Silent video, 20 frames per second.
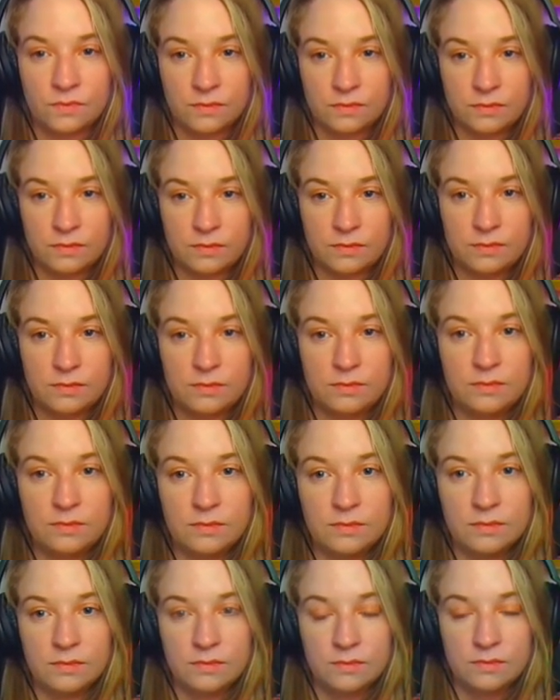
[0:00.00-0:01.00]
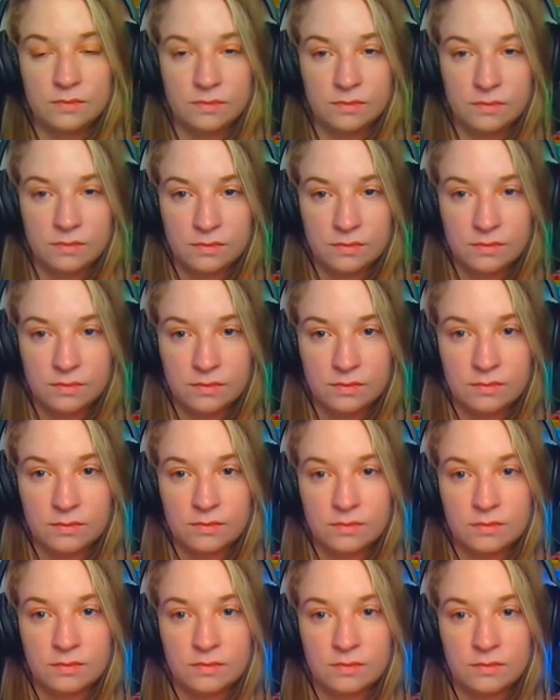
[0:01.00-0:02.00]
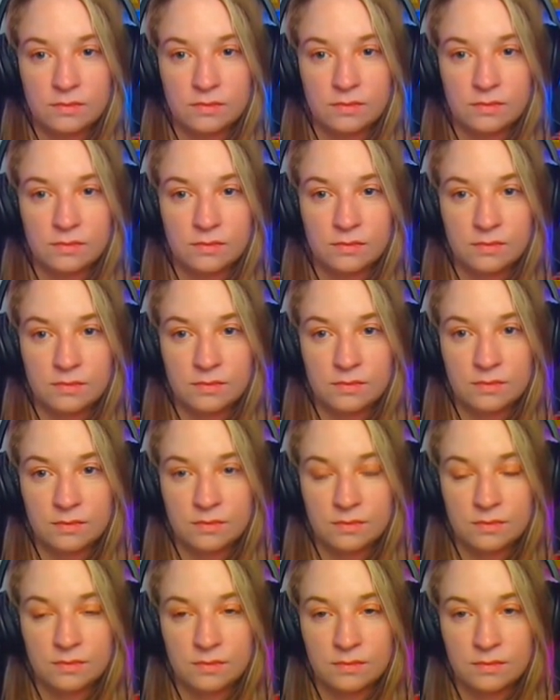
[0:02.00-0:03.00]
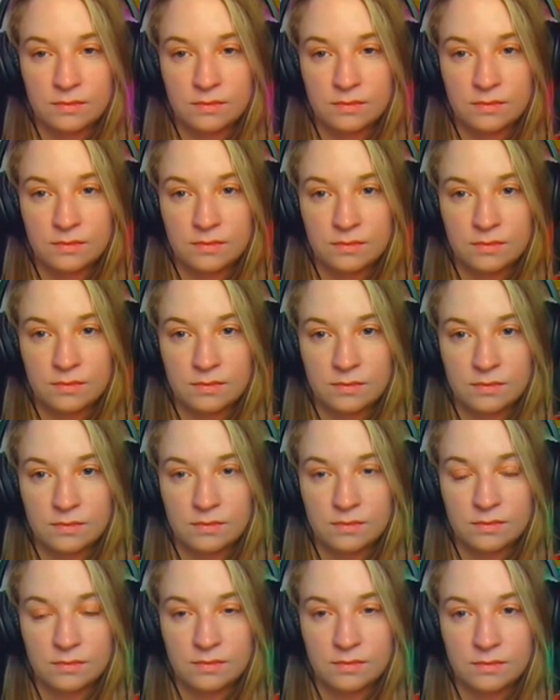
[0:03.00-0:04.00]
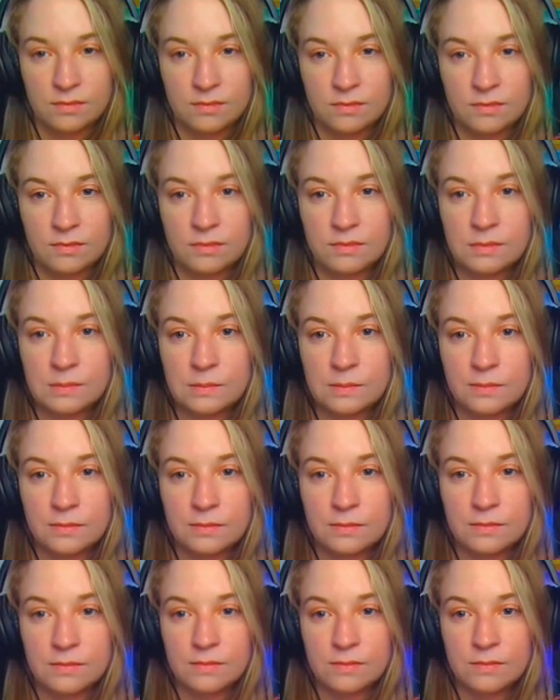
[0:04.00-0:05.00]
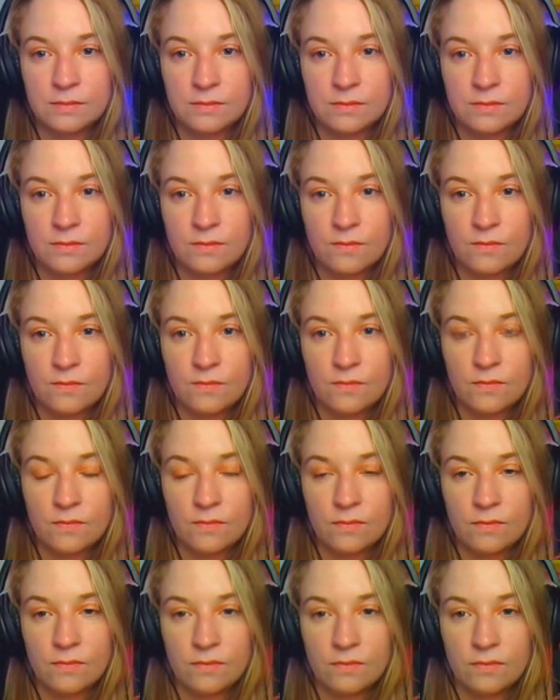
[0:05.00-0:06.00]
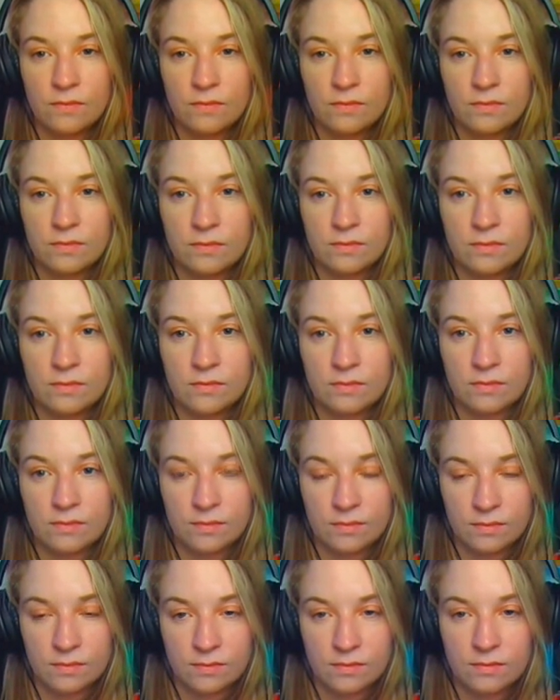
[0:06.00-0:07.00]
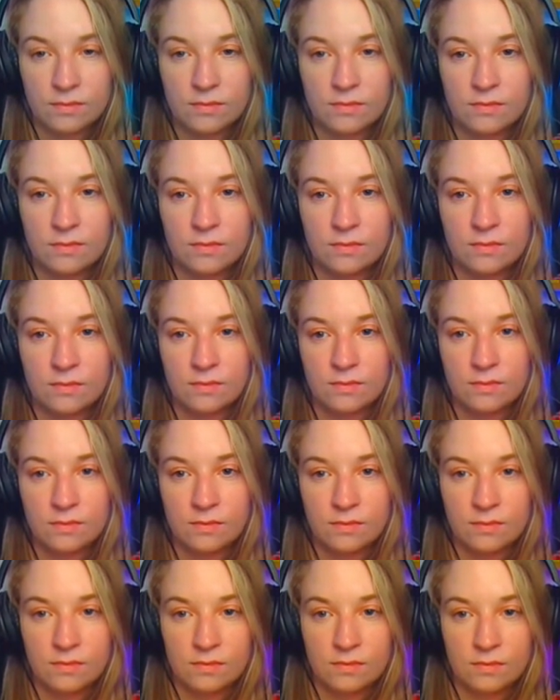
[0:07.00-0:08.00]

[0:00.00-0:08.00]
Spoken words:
(not speaking)